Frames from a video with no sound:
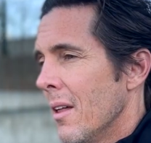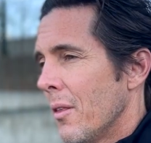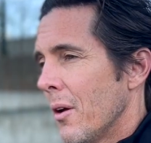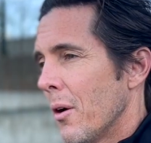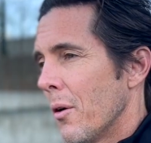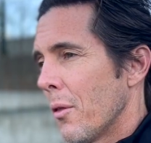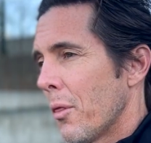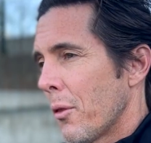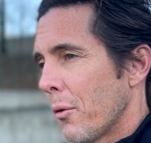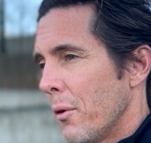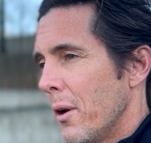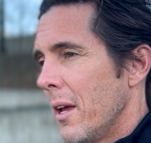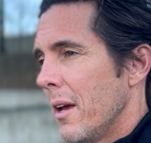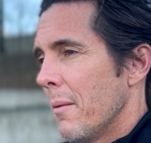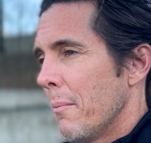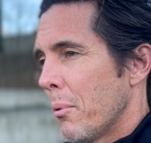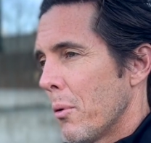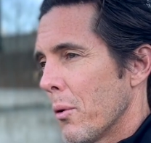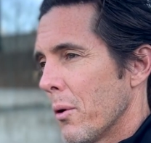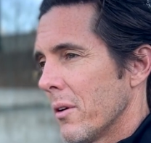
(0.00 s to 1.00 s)
There are three
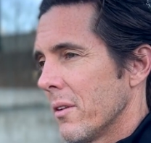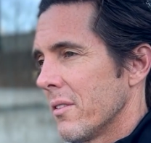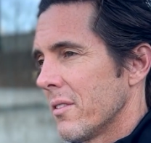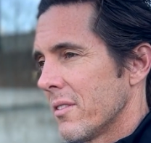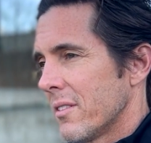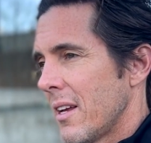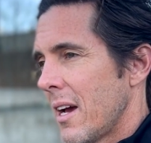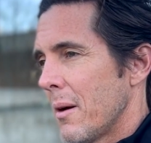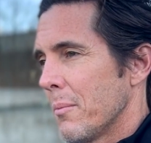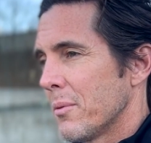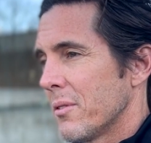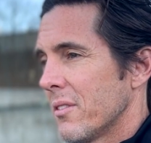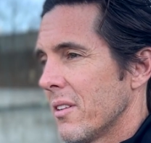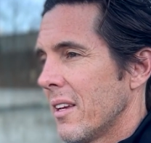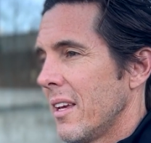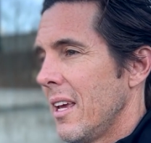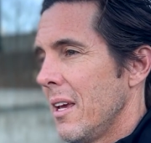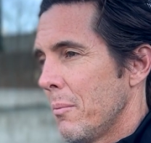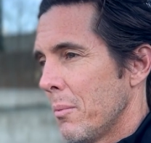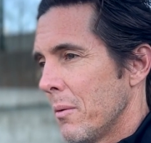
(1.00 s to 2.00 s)
important steps to
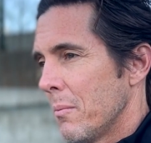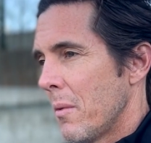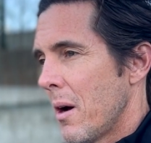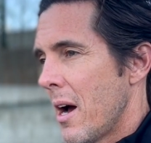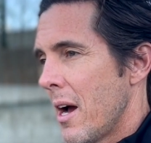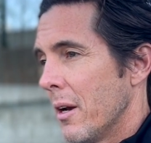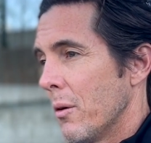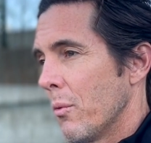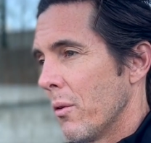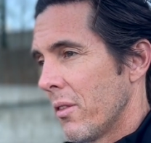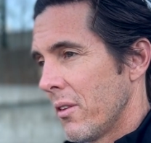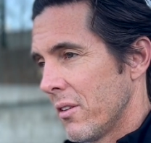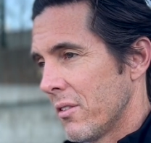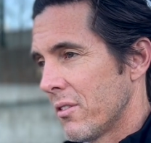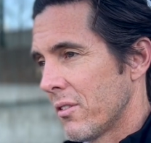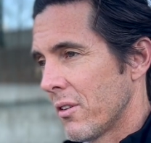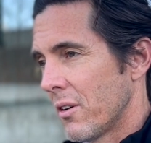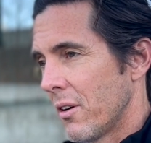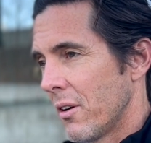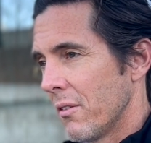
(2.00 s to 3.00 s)
keep in mind with this
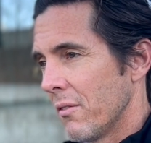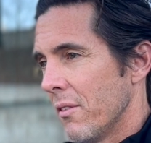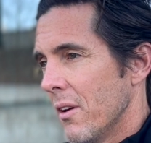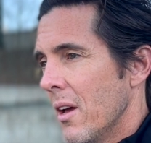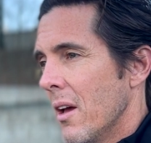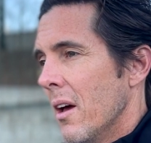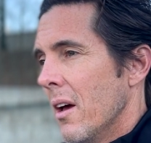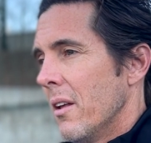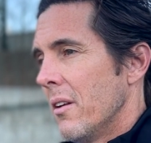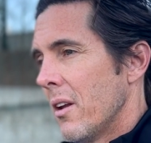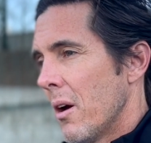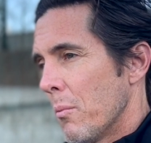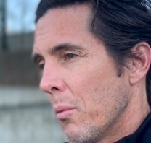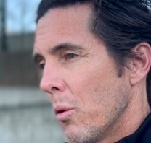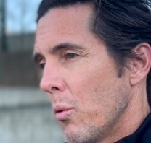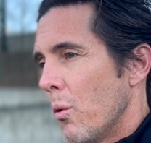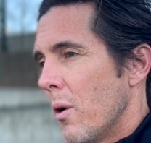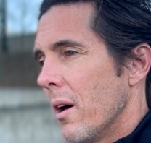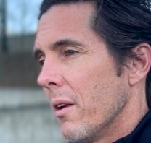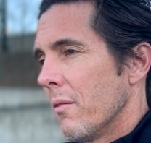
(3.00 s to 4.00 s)
serve. Number
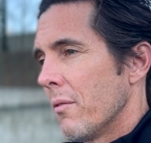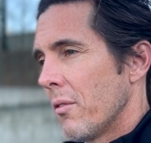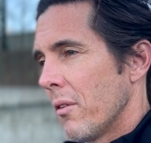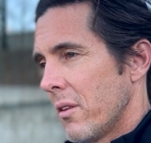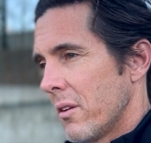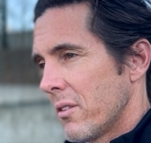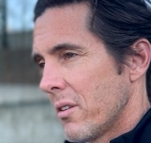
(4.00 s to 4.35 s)
one, for the